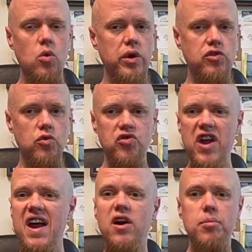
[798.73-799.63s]
we do
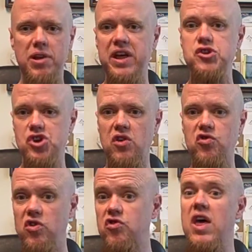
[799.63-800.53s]
terrible
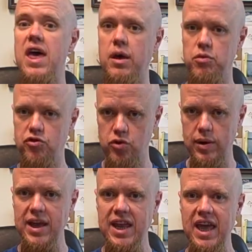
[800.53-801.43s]
injustice, and we're
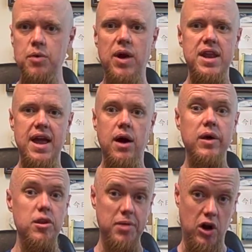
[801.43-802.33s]
doing it again right now
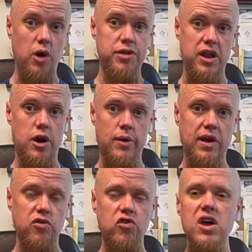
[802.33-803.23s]
in the McCarthy
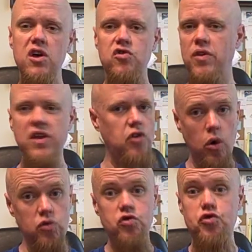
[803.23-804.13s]
hearings. So that's a
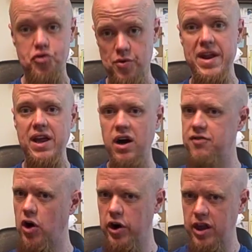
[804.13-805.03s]
whole string
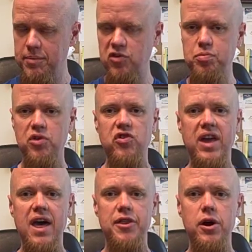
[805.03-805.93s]
of arguments put
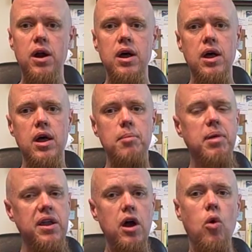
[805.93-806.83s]
together.
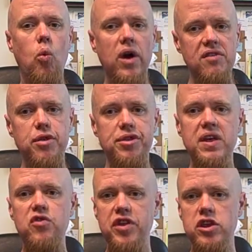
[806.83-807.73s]
But one of the
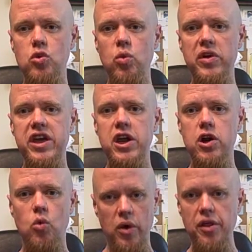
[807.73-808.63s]
things that you will
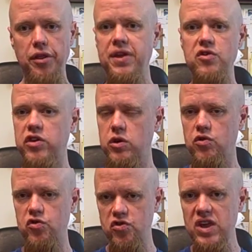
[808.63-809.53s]
hear, one of the things that you'll
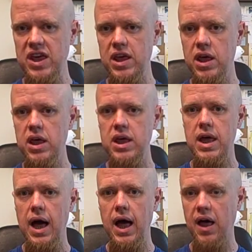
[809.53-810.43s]
see
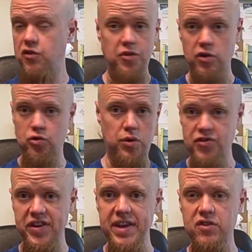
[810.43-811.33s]
as far as
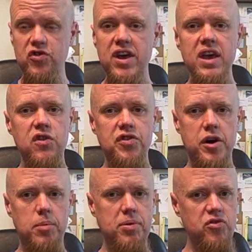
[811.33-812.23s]
critiques, is
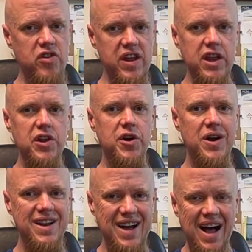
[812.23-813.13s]
there are
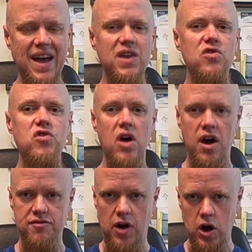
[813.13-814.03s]
particular kinds
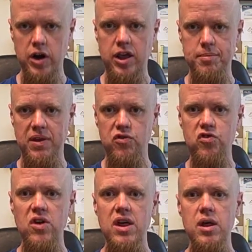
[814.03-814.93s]
of
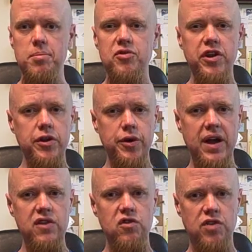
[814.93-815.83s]
arguments, particular
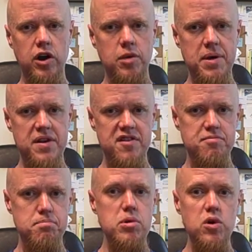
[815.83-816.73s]
kinds of argumentative
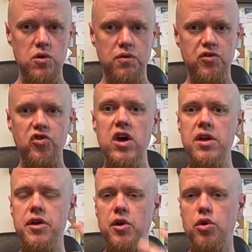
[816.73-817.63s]
moves
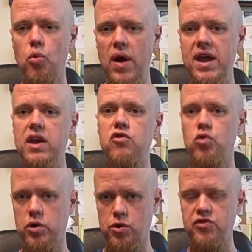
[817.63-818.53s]
that are the way
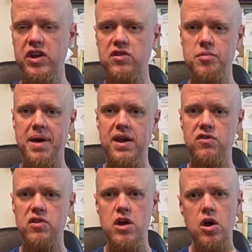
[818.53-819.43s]
into a critique debate.